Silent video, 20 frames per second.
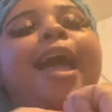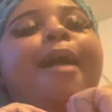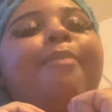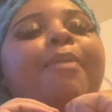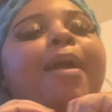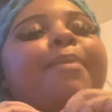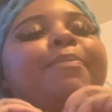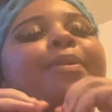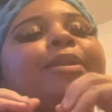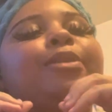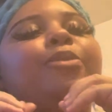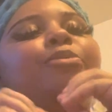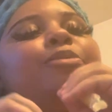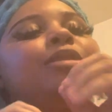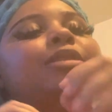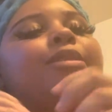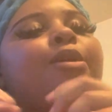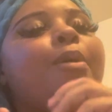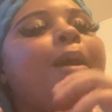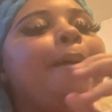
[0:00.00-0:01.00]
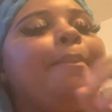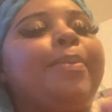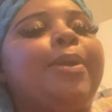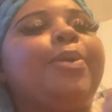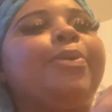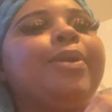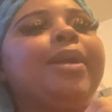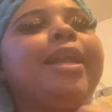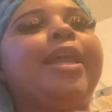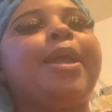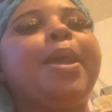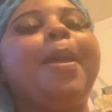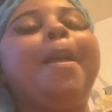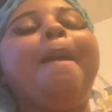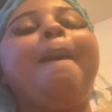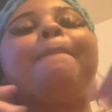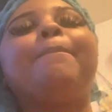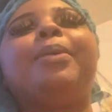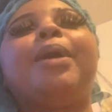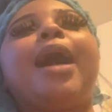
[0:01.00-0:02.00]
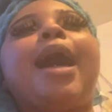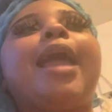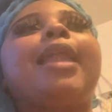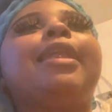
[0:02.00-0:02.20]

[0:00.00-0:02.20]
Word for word: i might be a little slow uploading it but i